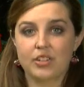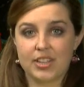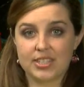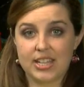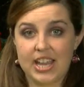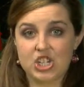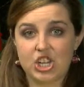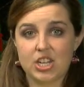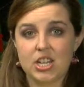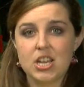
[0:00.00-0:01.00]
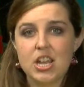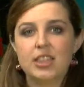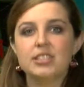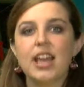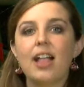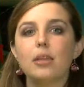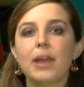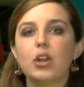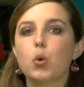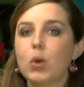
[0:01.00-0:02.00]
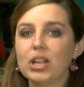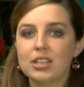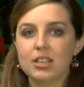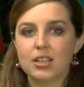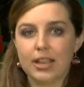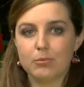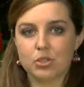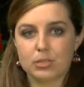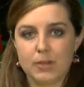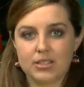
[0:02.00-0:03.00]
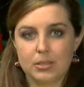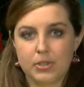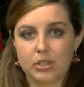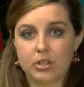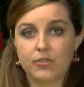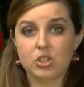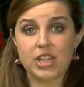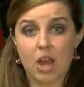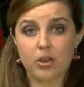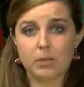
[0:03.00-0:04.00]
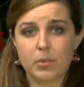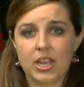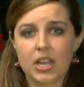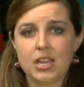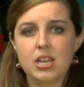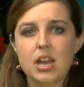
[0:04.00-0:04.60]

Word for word: investigation. The Taliban quickly claimed responsibility for downing the plane,